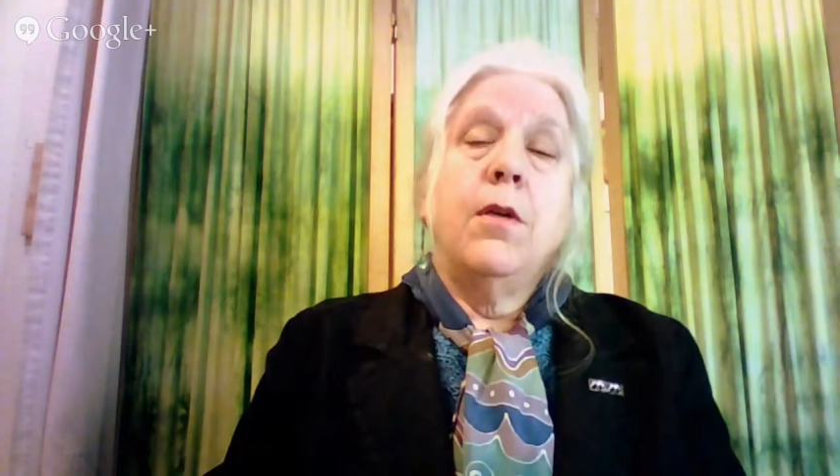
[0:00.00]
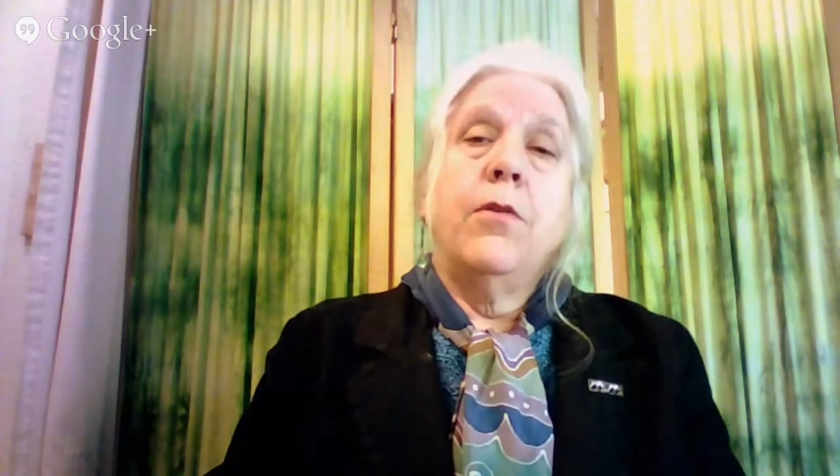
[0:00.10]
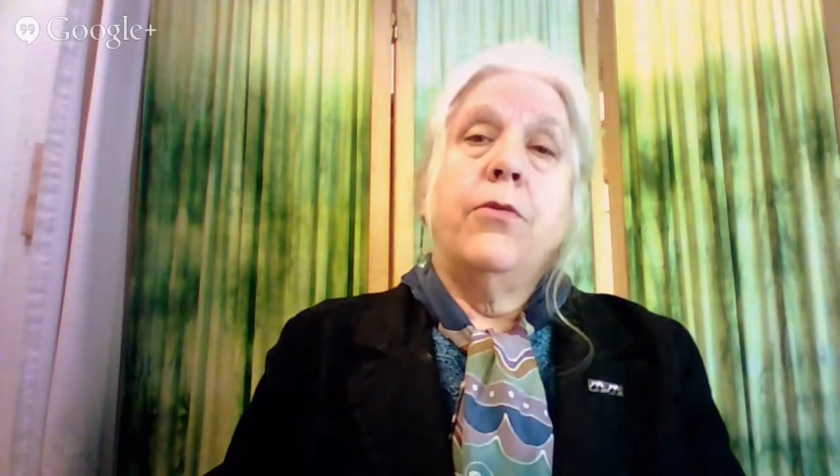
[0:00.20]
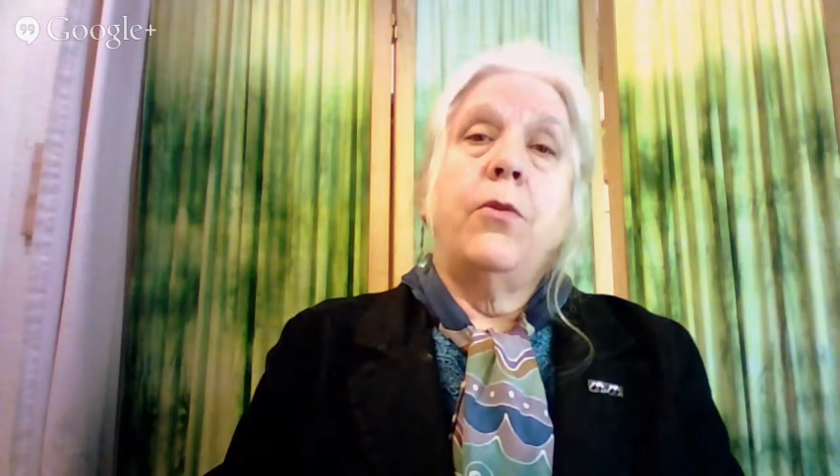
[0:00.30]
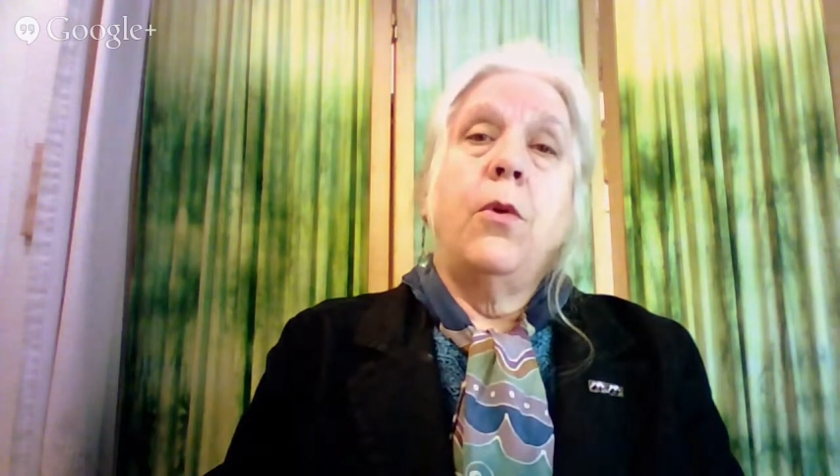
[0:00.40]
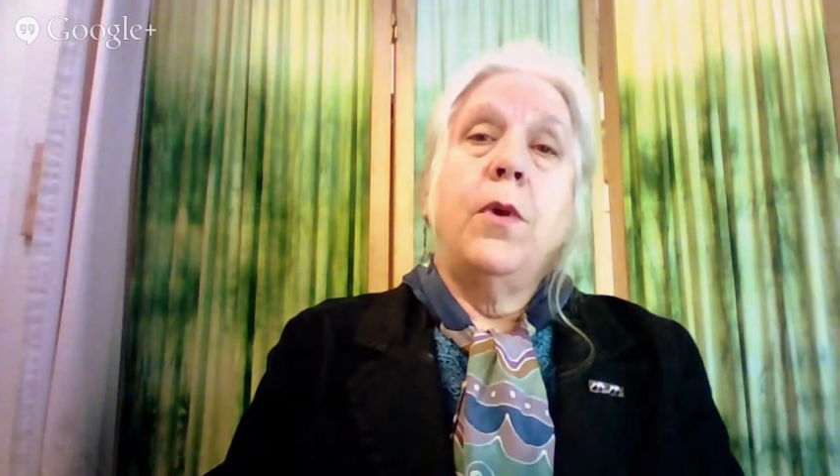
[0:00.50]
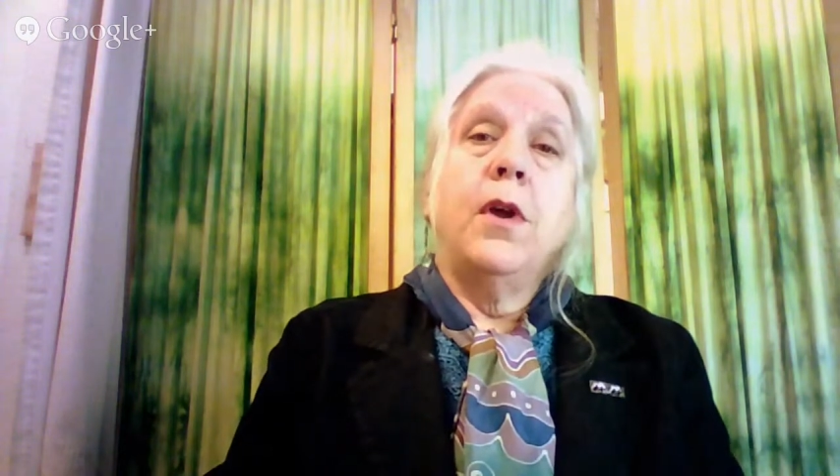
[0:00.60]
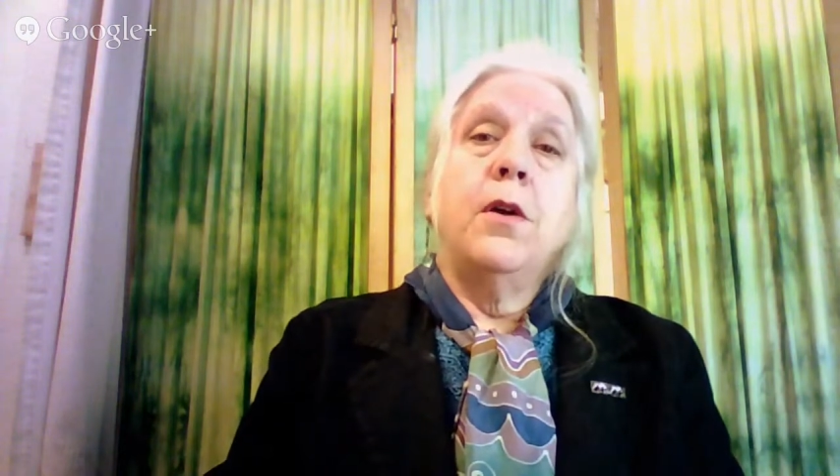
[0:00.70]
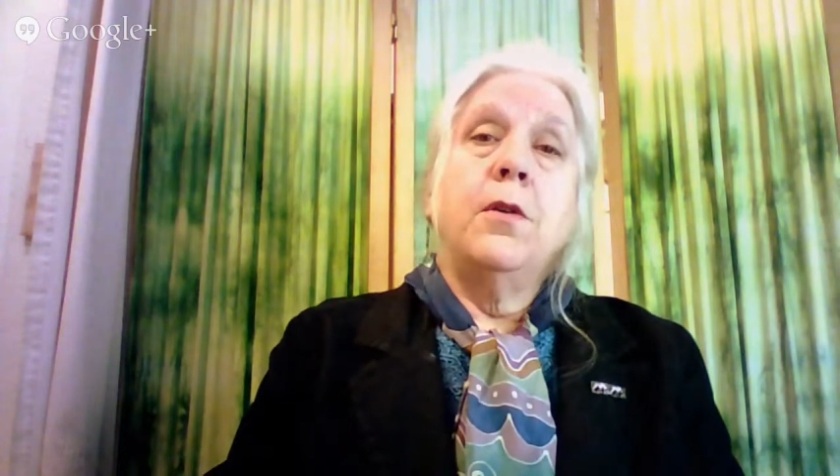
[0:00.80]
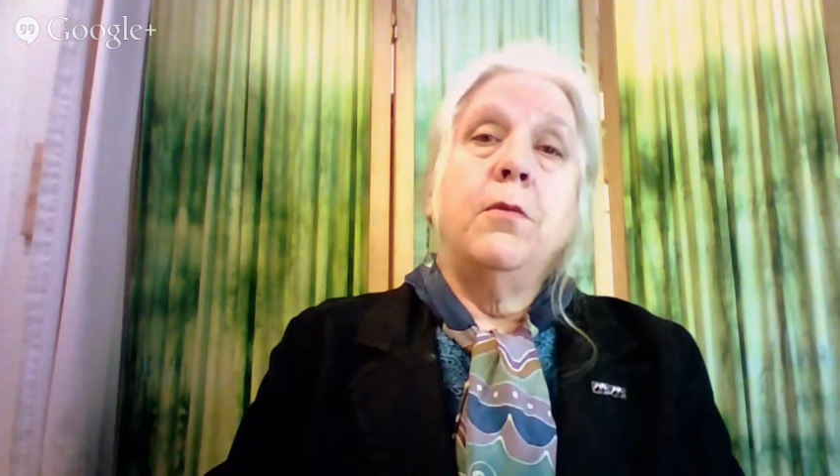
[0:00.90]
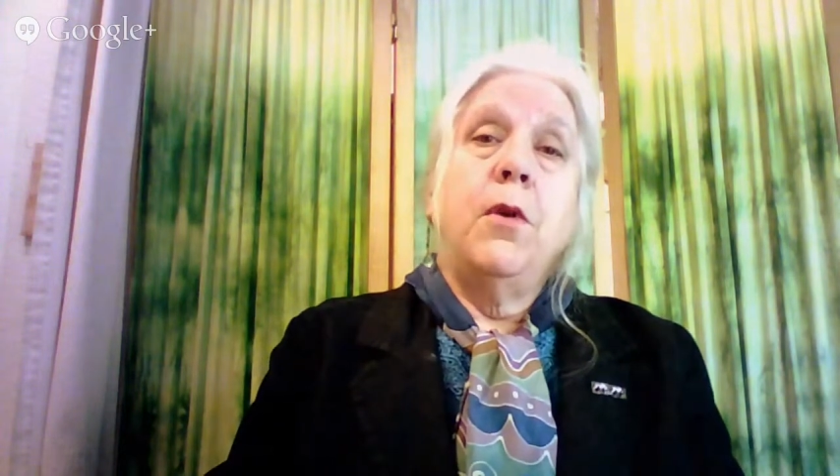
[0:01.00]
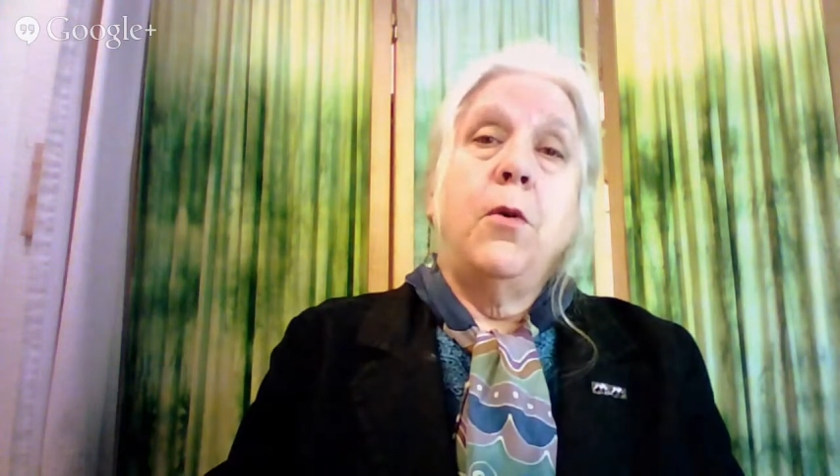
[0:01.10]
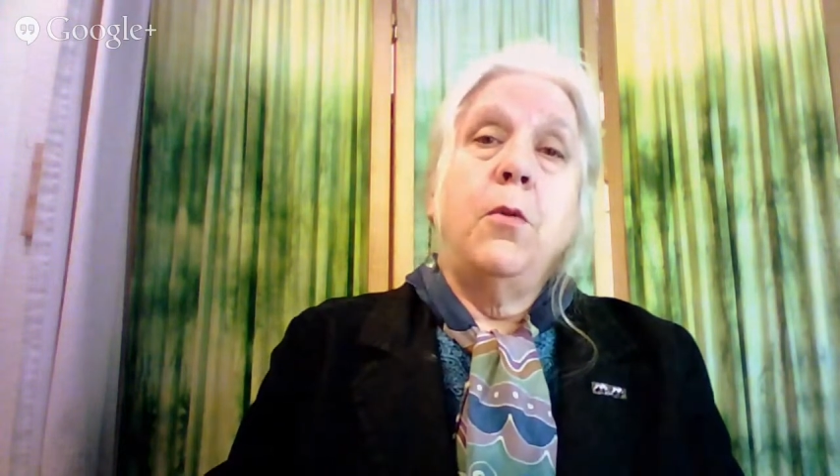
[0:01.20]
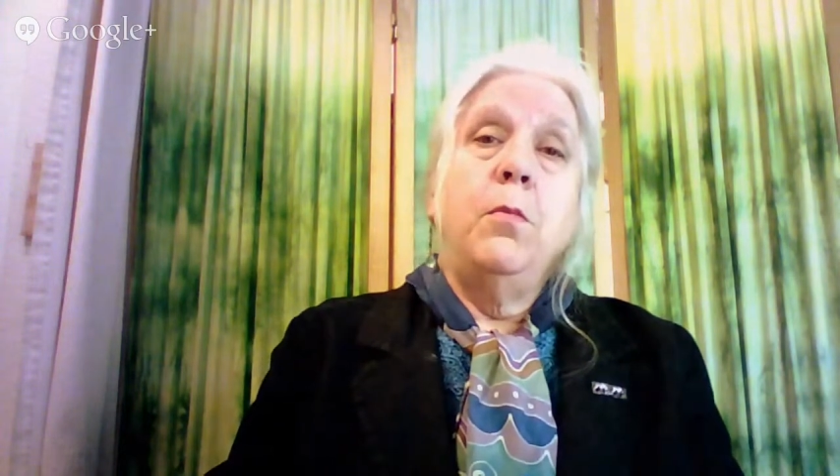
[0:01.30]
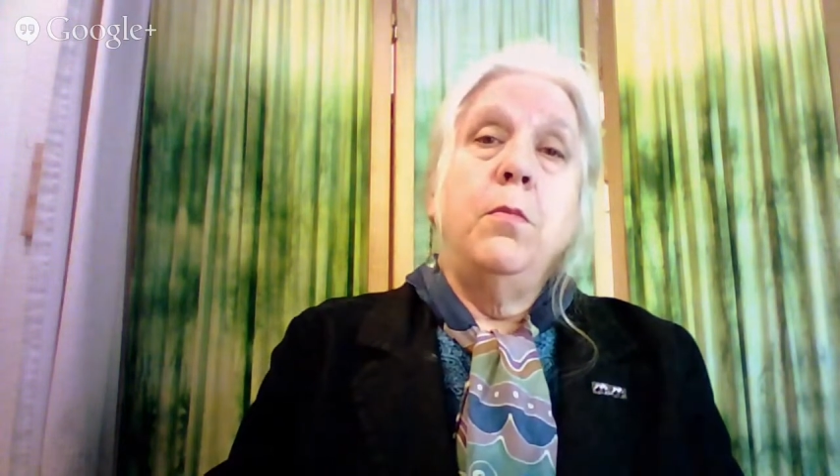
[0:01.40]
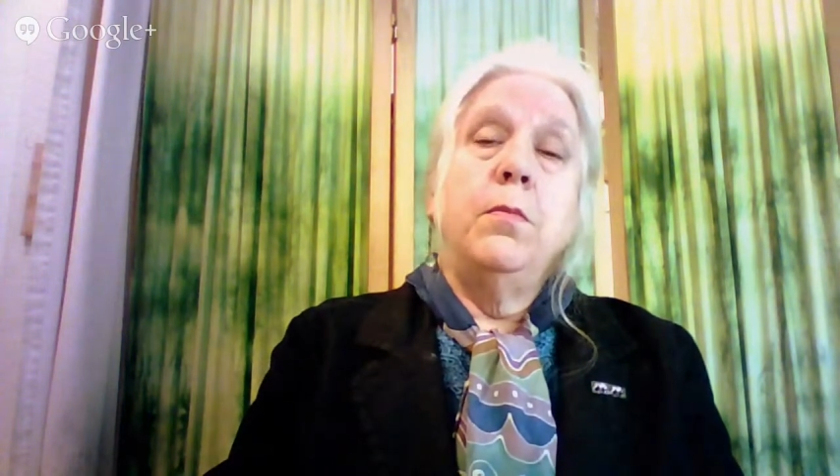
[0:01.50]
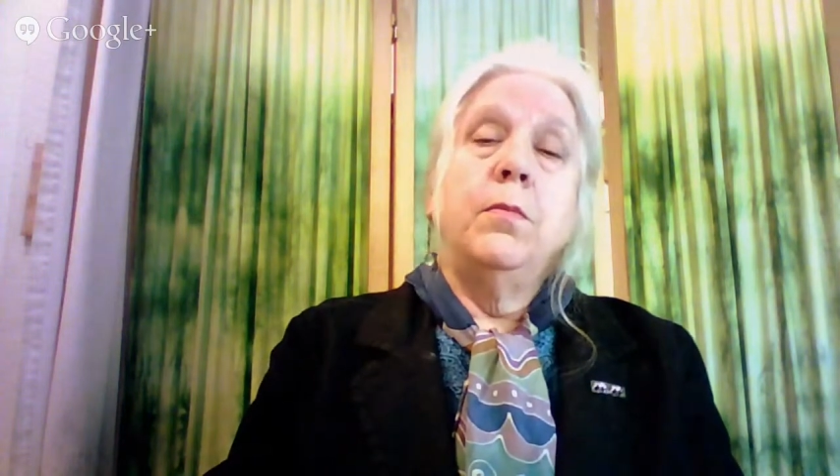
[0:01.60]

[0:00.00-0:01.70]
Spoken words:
throwing on a robe,